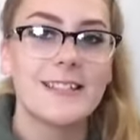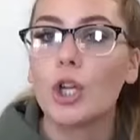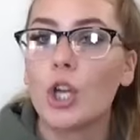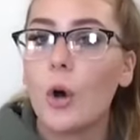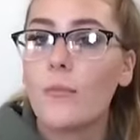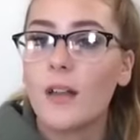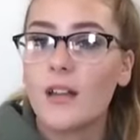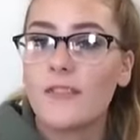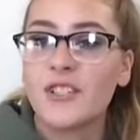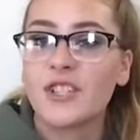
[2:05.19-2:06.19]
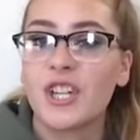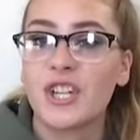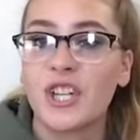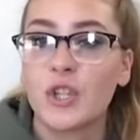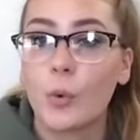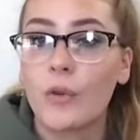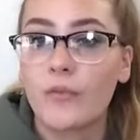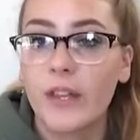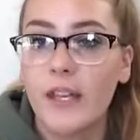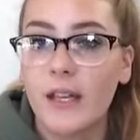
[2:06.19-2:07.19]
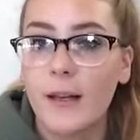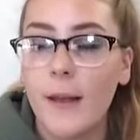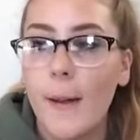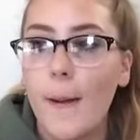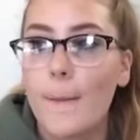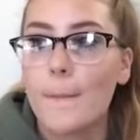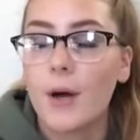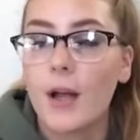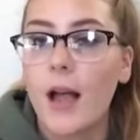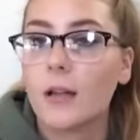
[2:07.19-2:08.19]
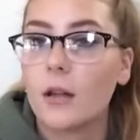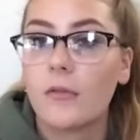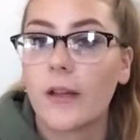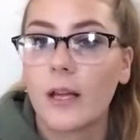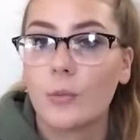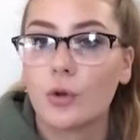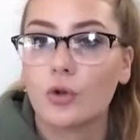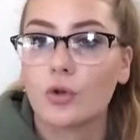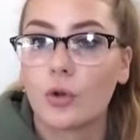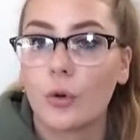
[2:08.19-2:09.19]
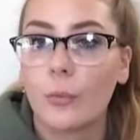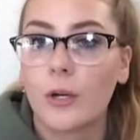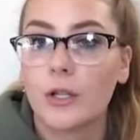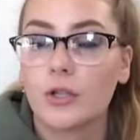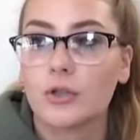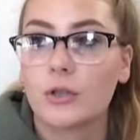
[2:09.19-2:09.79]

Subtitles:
No, I'm not a vegetarian nor vegan, but I love animals so much.